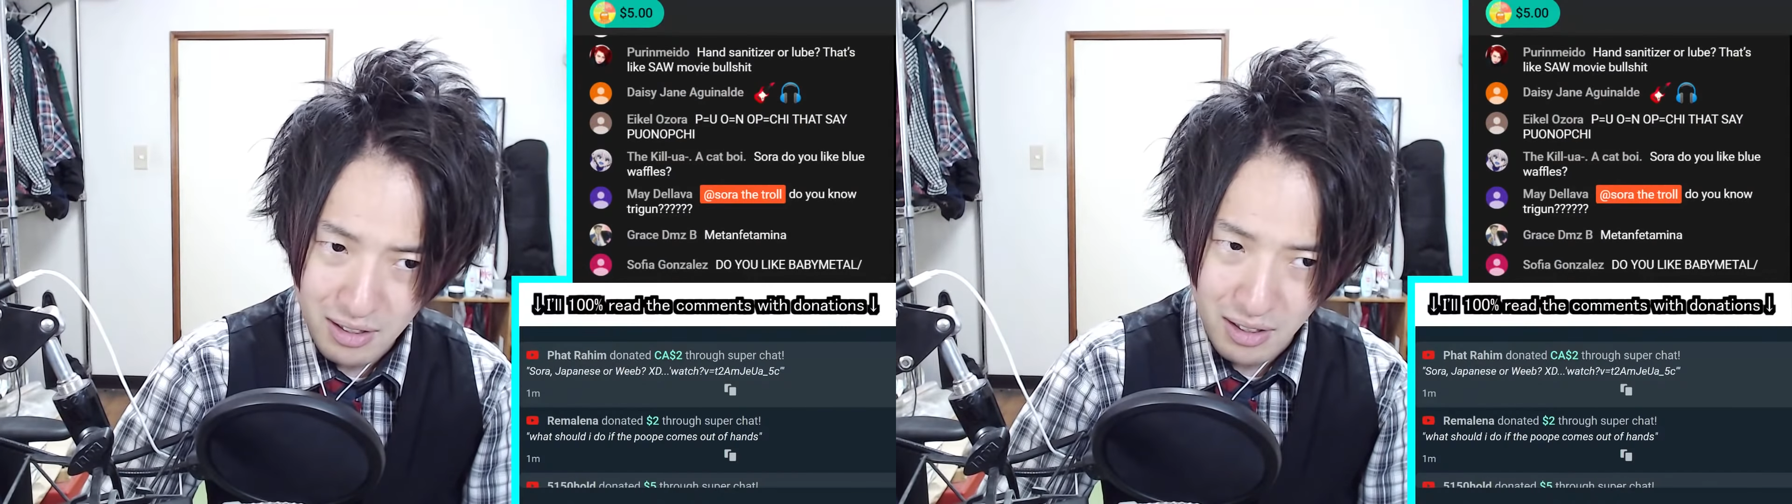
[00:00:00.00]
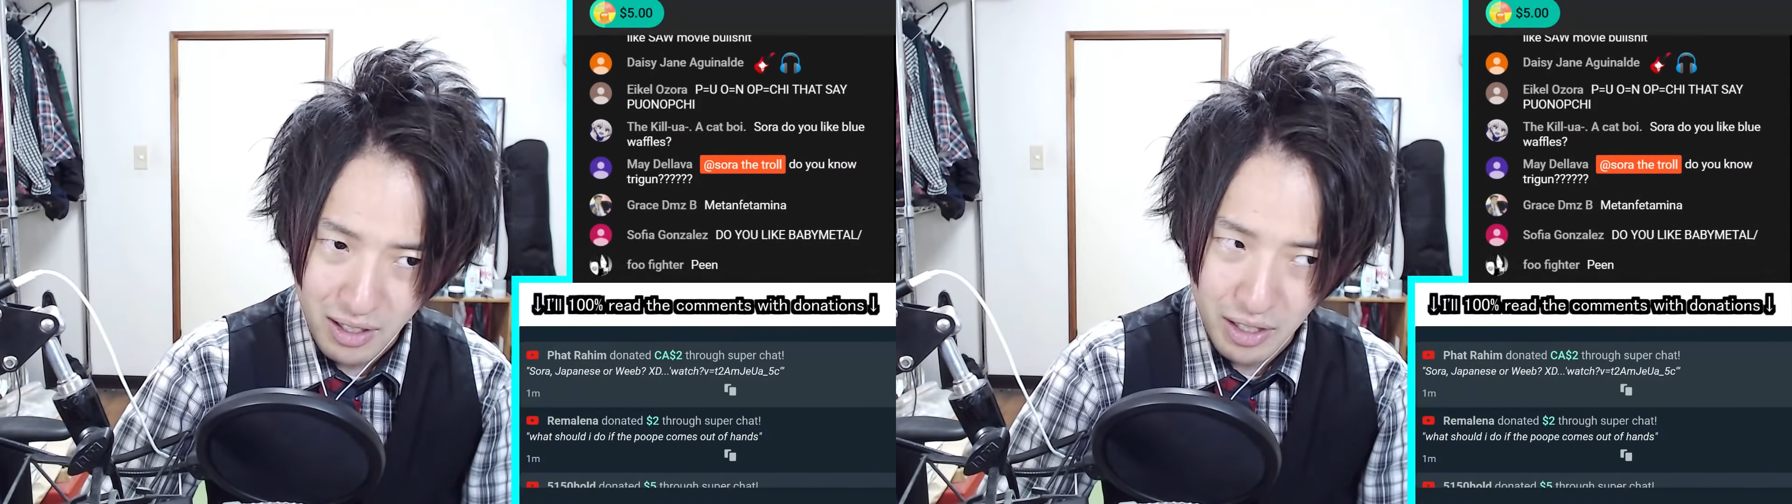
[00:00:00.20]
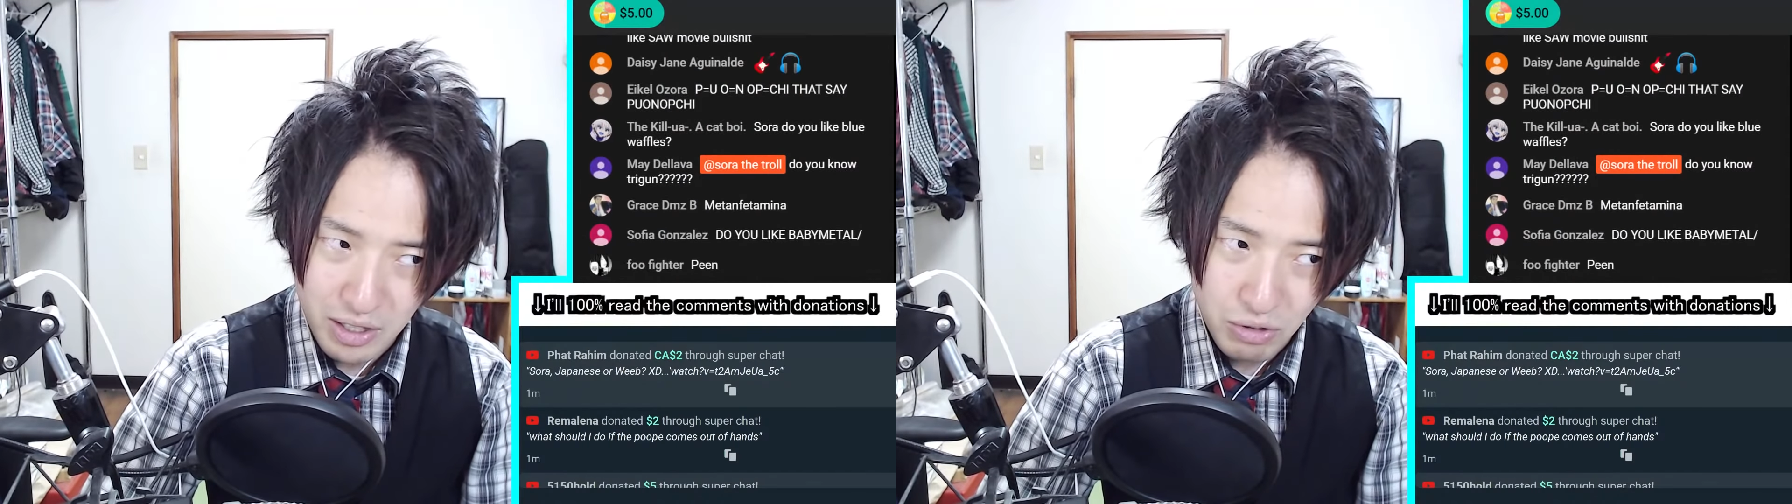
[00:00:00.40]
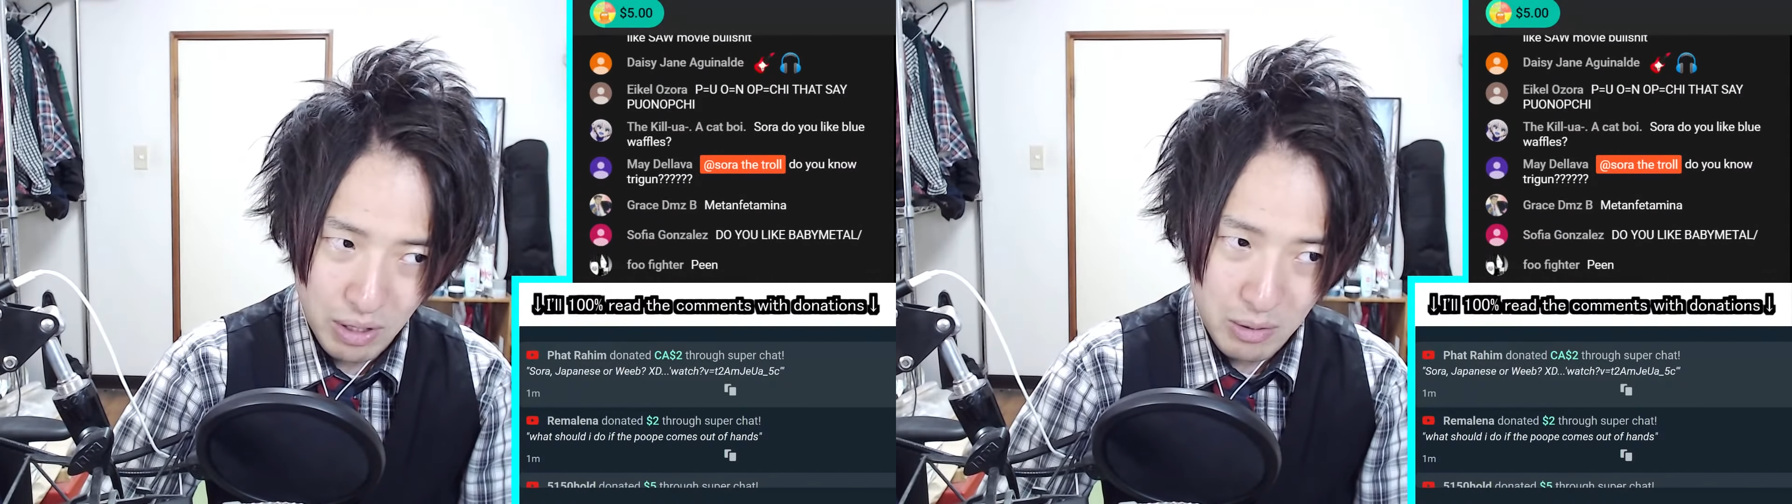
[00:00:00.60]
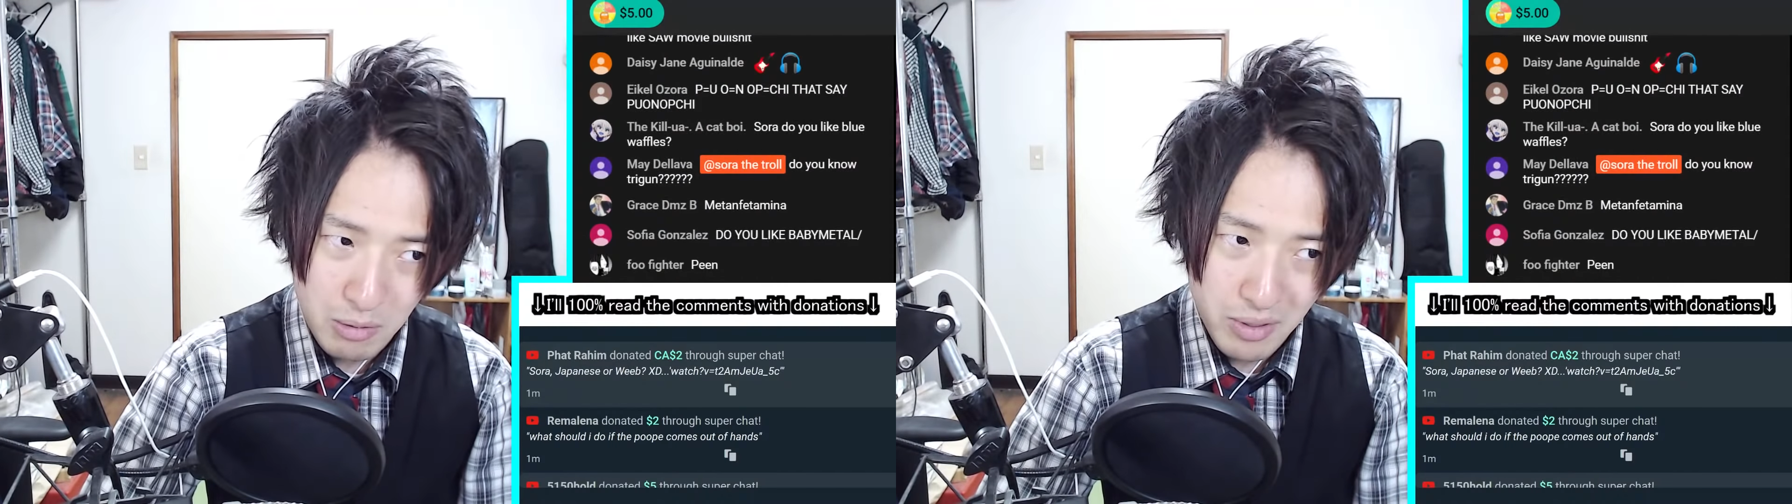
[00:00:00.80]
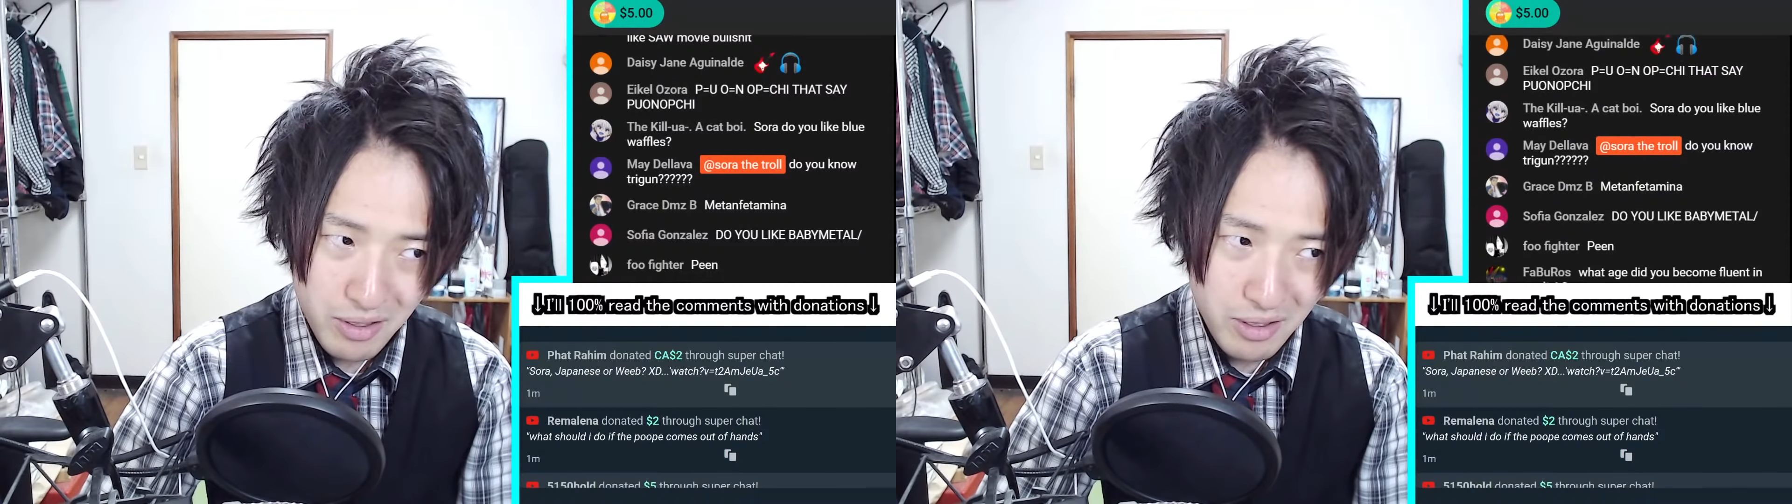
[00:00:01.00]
I struggle with